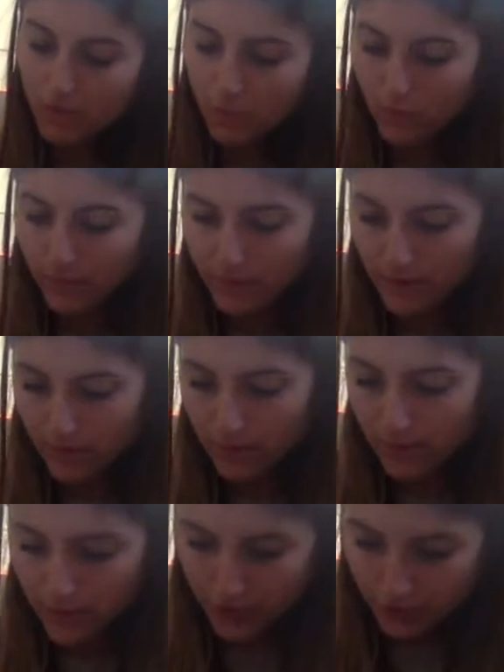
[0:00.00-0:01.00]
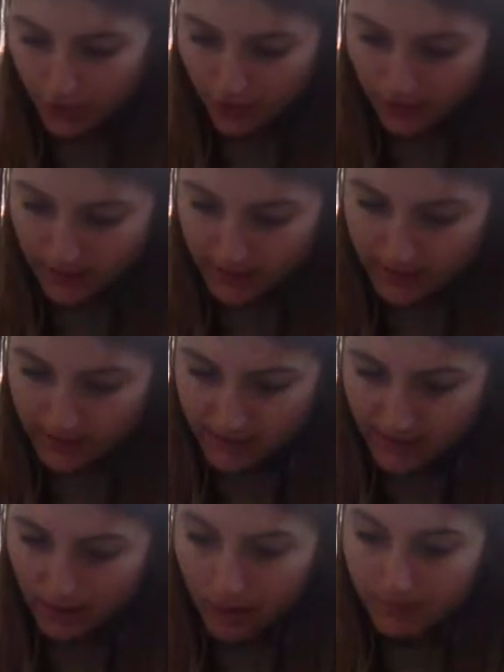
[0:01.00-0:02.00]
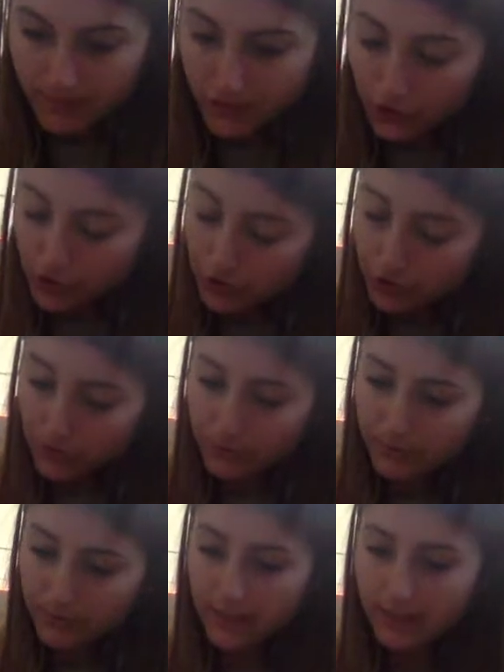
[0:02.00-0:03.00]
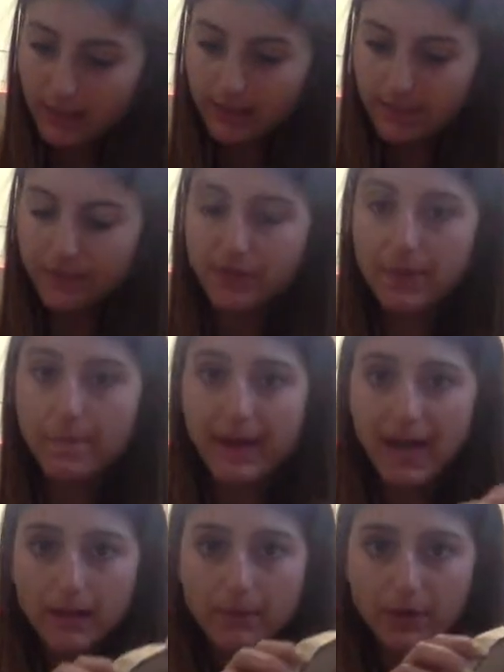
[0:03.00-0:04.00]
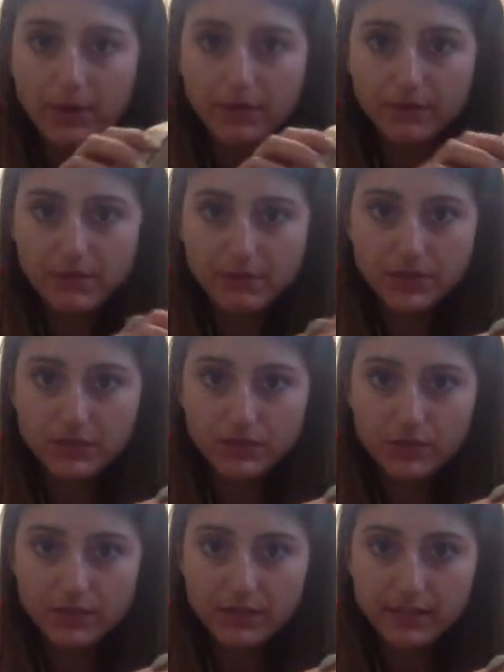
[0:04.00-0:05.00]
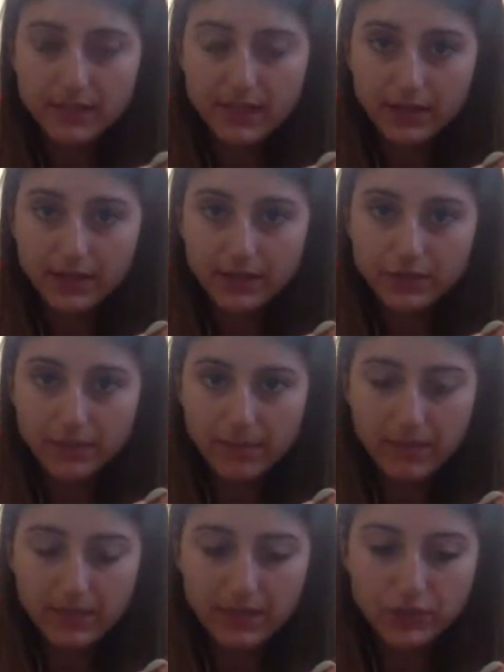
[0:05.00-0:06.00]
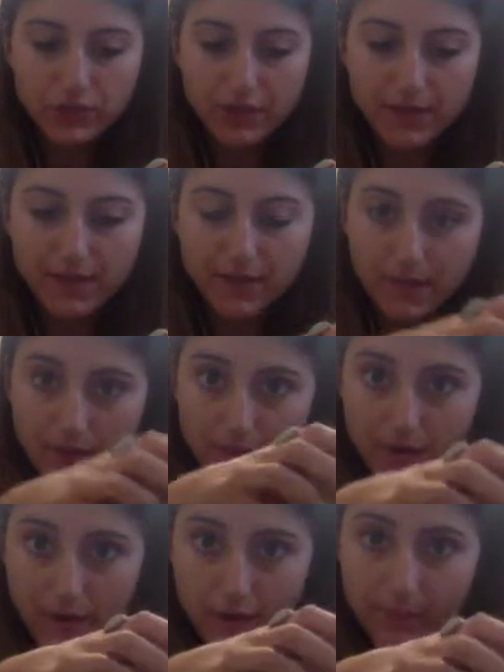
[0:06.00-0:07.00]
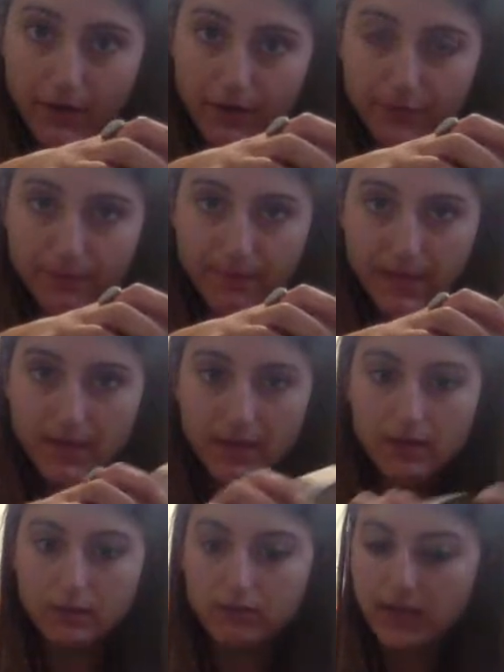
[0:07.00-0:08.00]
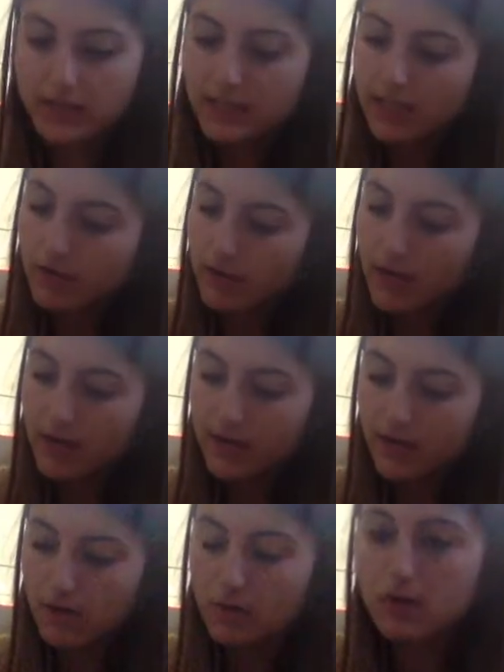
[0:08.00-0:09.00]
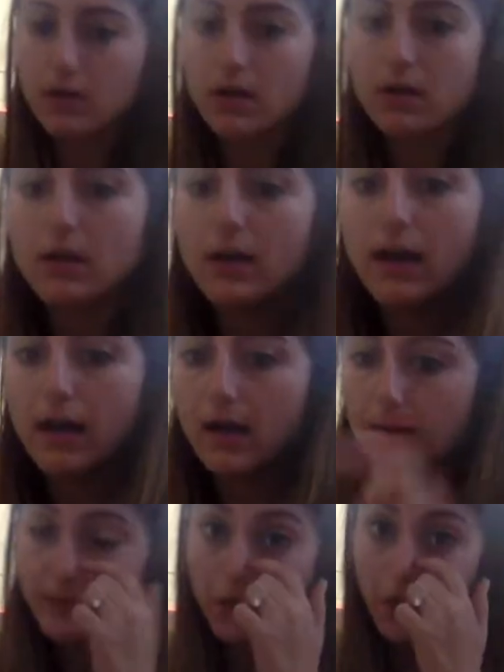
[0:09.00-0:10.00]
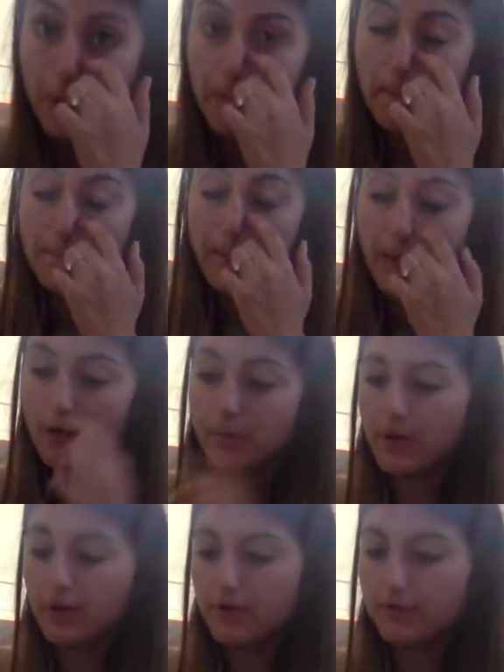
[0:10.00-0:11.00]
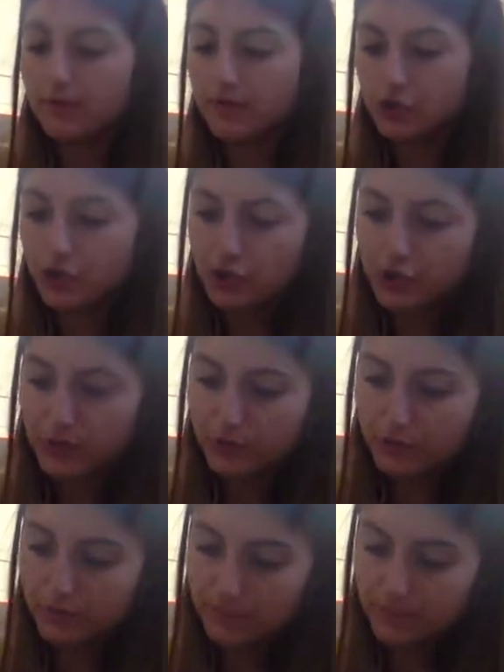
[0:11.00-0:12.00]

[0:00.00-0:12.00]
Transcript: One thing I want you to notice is that on my shoe, the back part of the midsole is thicker, so I made sure that the thicker part of my rectangle cutout is on the back part of the shoe.